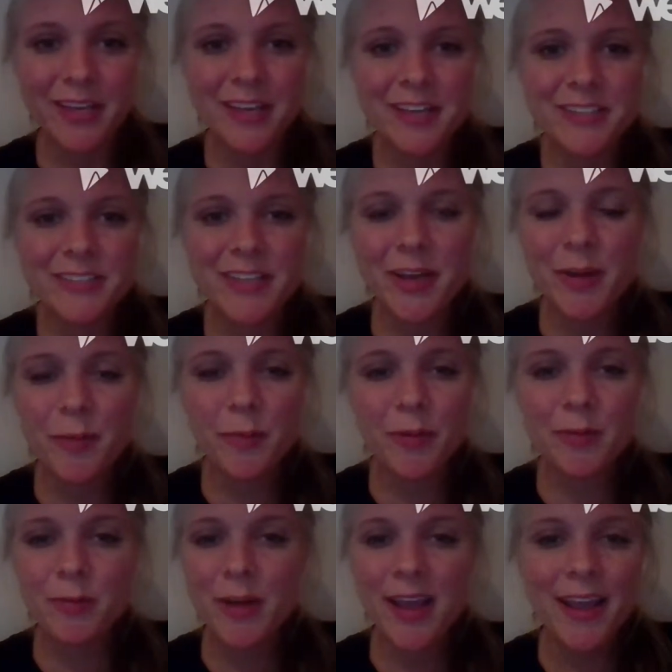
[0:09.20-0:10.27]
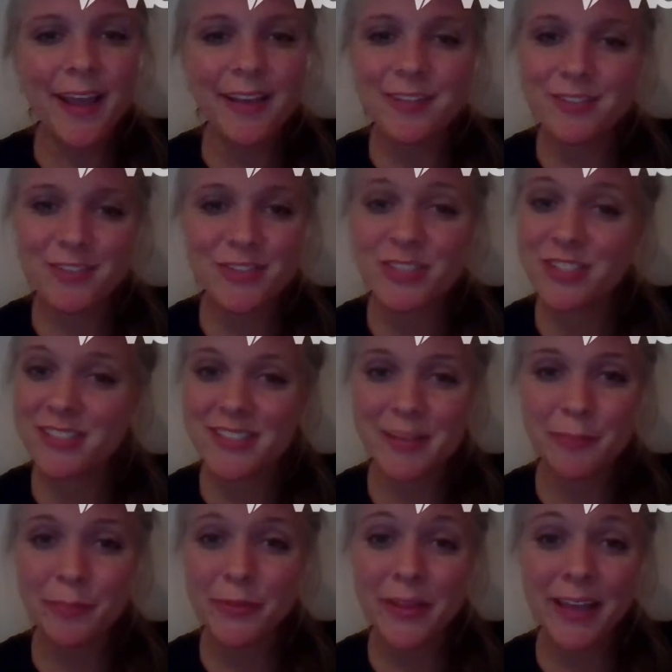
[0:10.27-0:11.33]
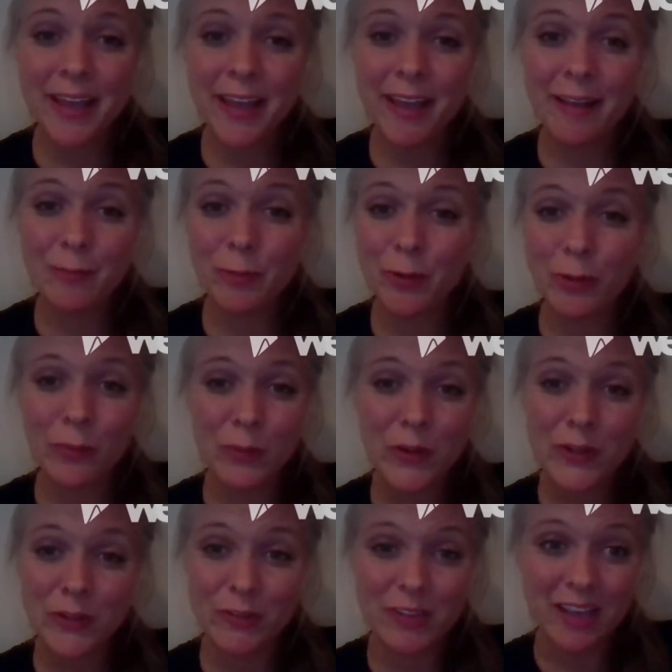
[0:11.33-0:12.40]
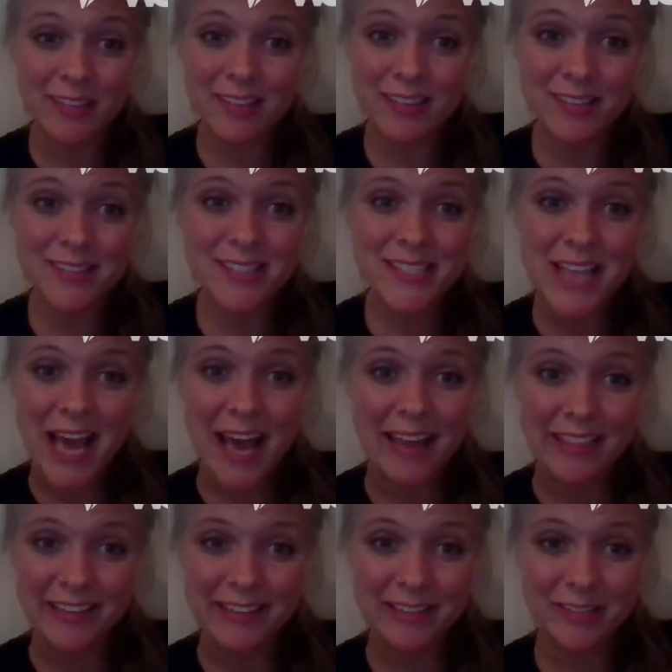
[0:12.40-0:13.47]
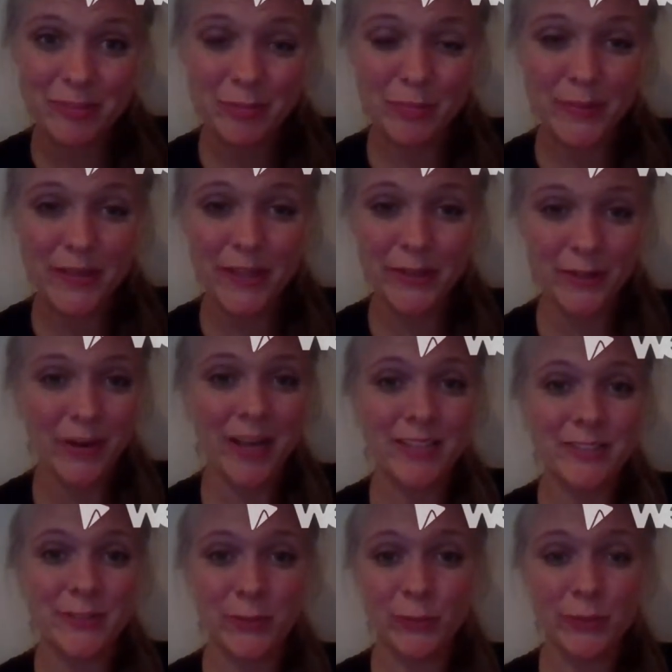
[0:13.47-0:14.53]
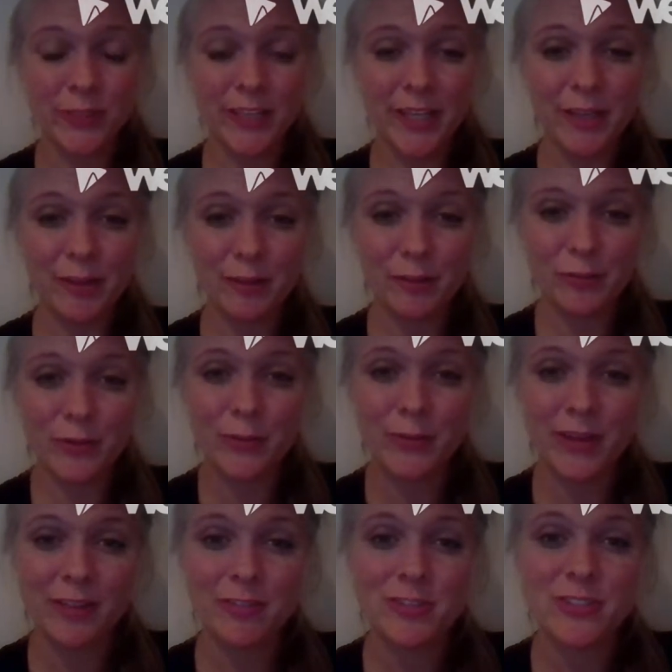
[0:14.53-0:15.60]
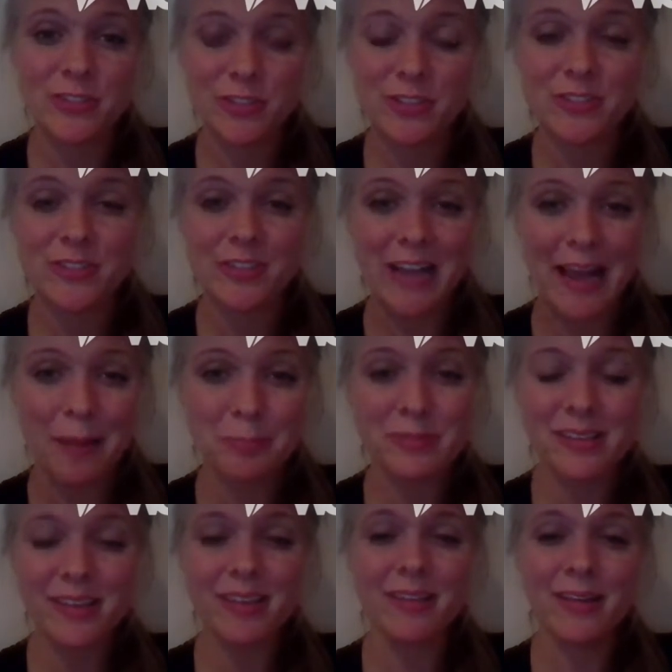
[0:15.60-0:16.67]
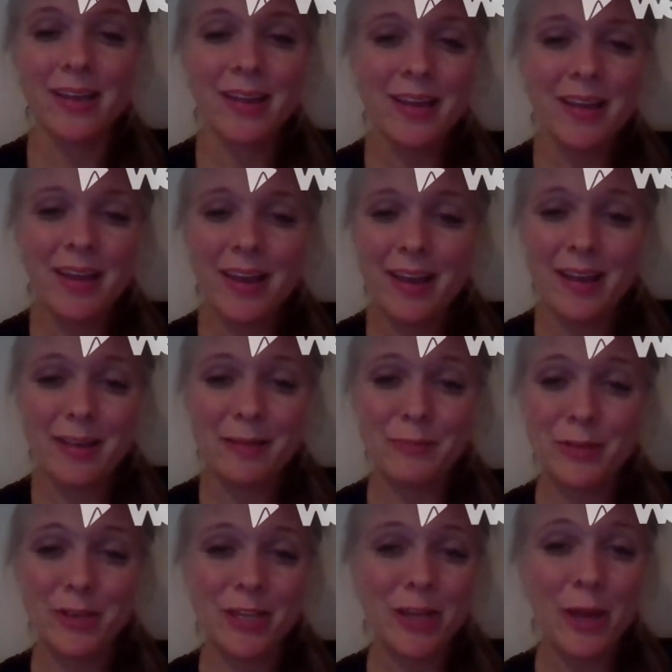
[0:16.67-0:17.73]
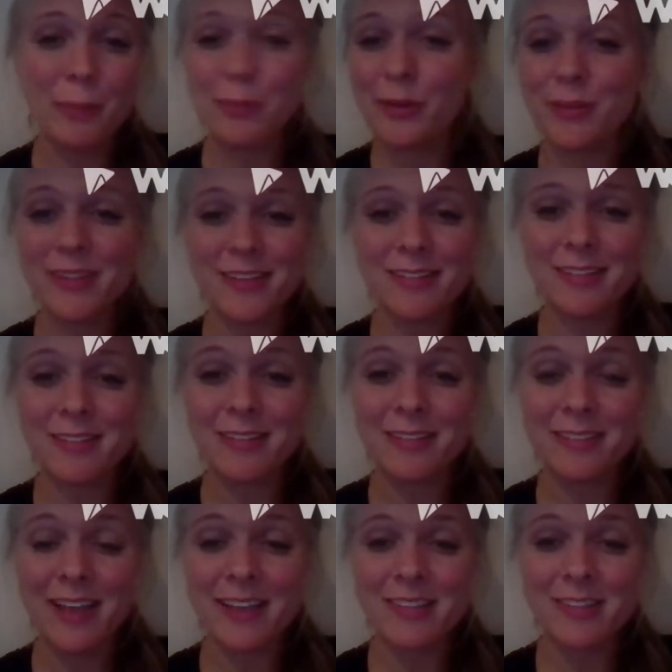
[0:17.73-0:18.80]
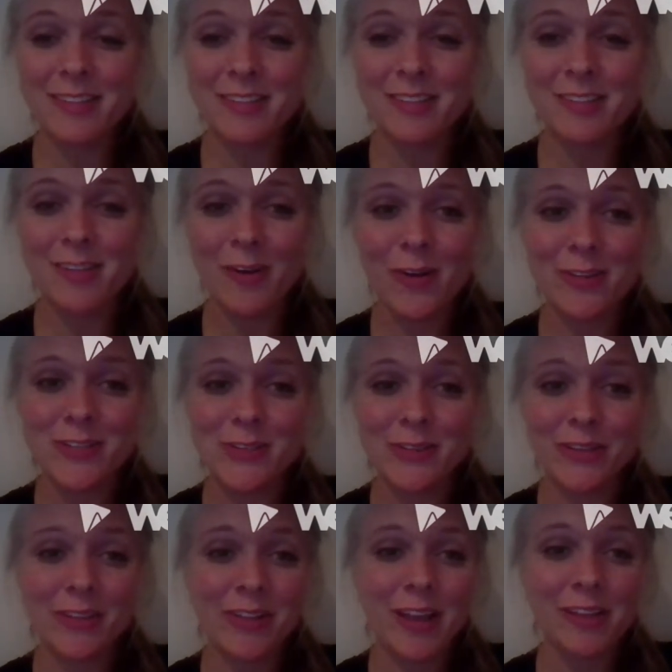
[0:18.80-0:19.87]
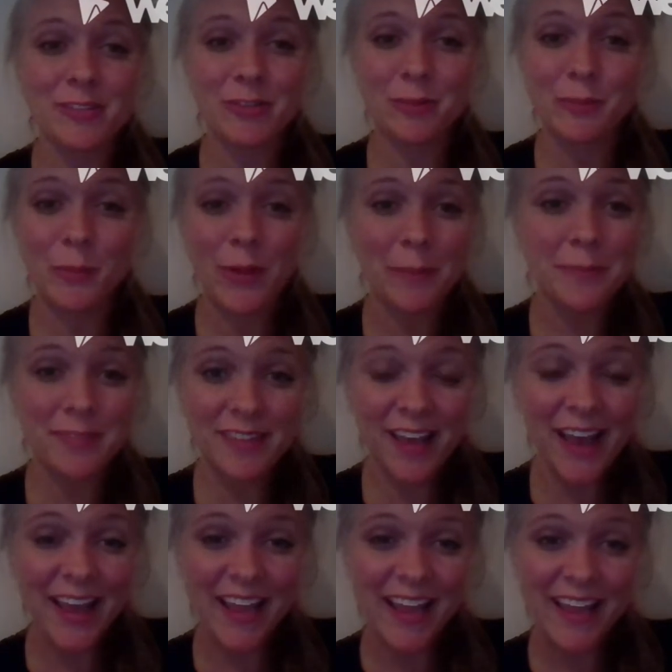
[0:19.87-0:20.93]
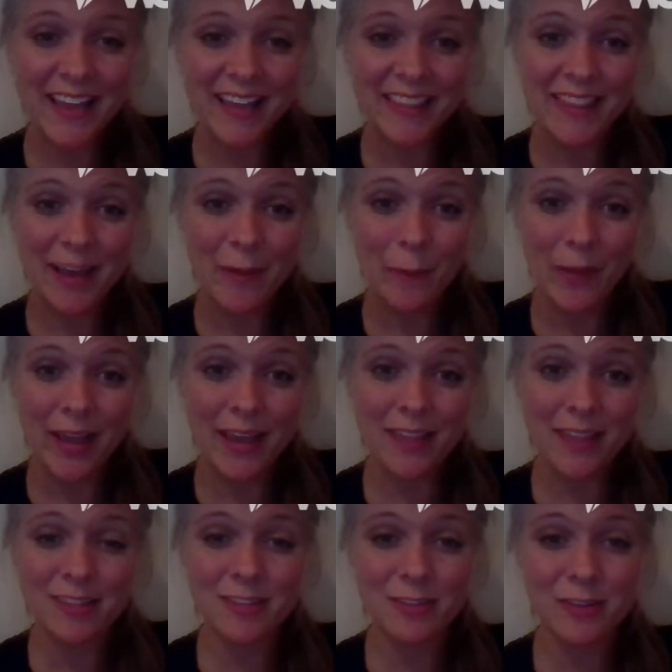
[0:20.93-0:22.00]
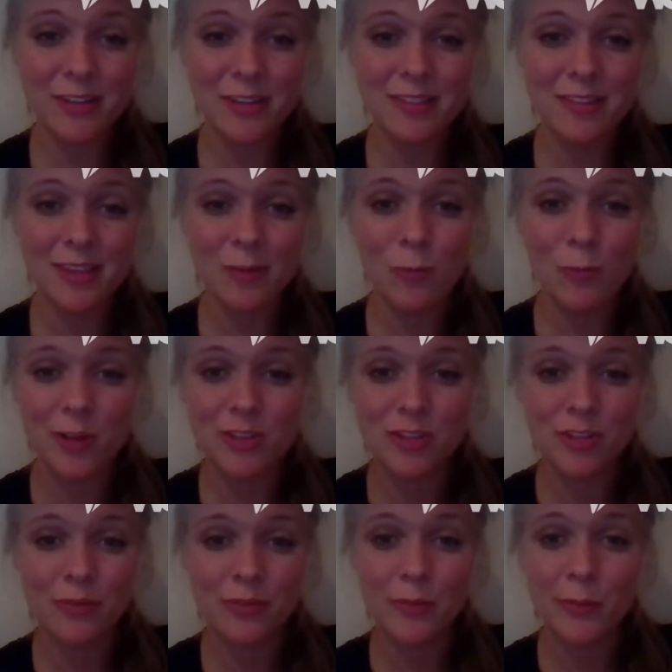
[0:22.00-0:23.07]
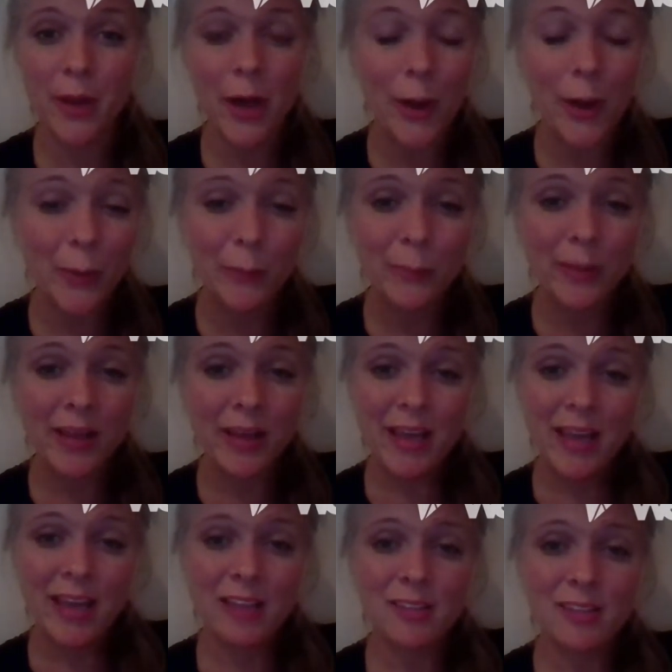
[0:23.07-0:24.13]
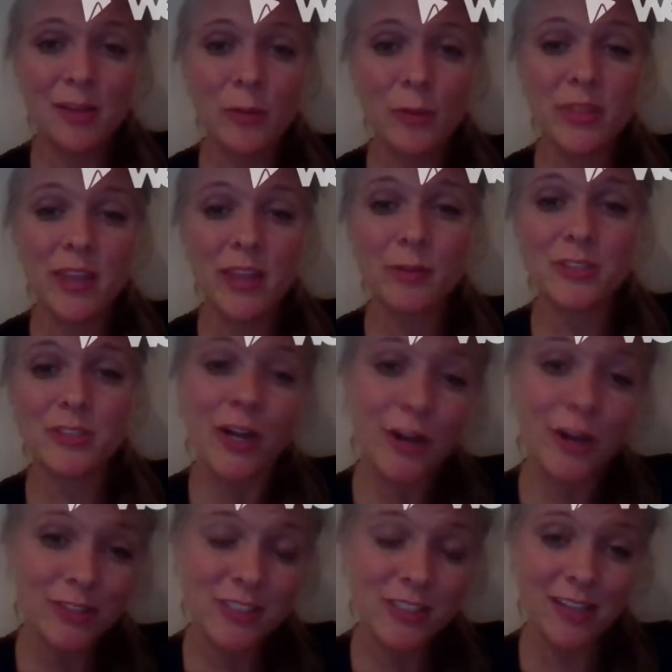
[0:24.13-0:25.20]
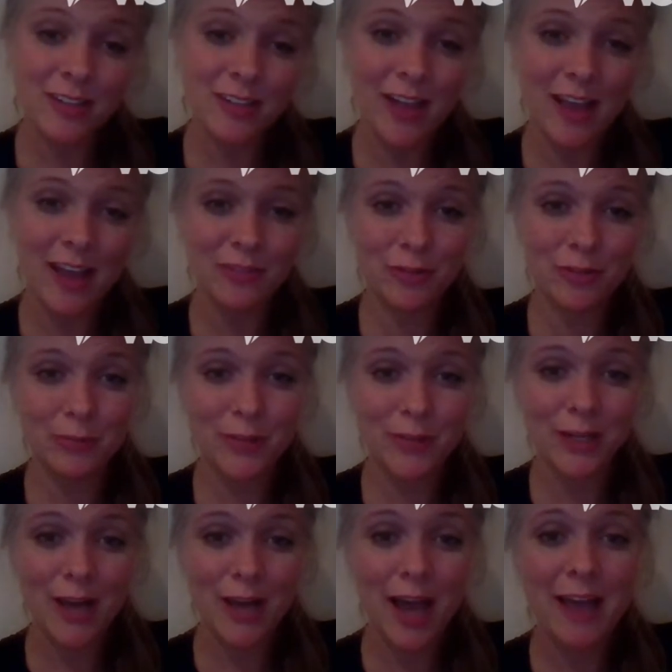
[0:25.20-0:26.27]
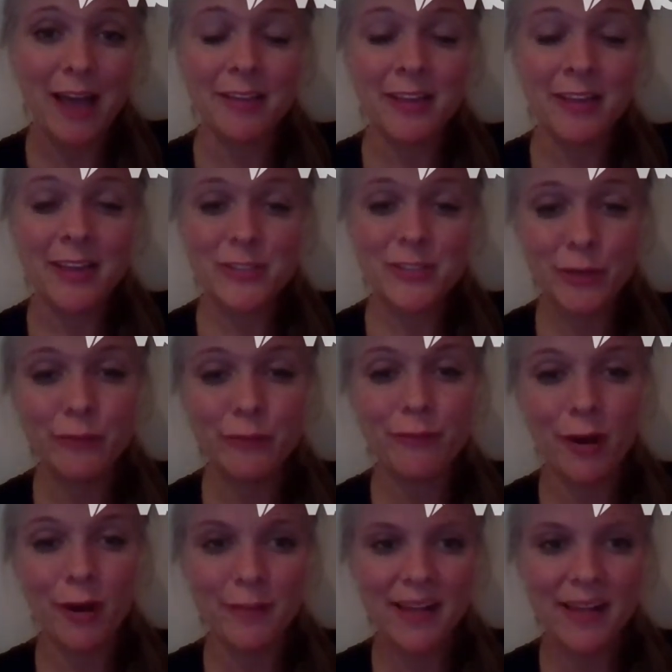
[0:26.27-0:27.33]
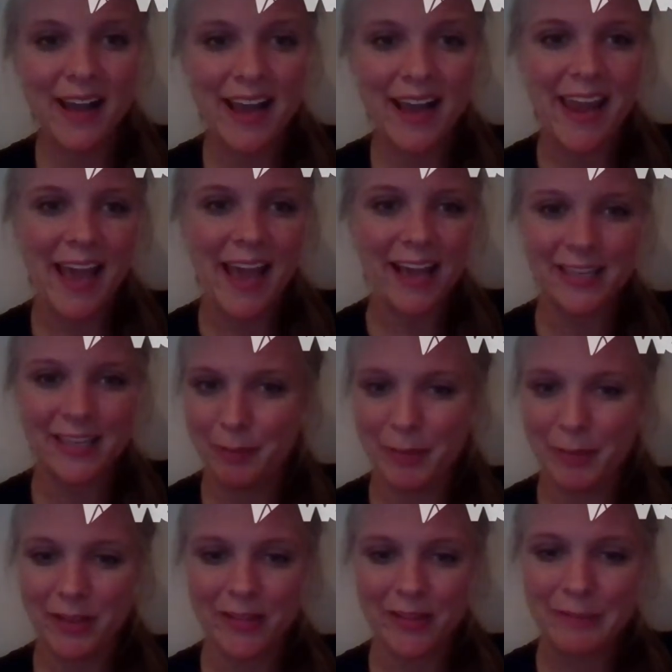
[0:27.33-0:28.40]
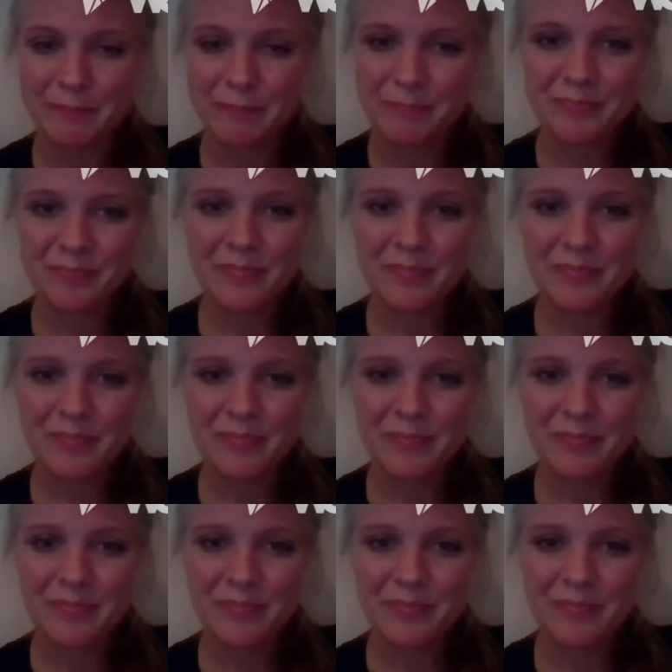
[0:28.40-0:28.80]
So one way is to just simply record your lessons. I think this would be a great tool to use for whenever students are absent. You could upload these lessons onto a classroom website, and that way the students can watch them from home, and so when they return to the classroom, they're not too far behind academically.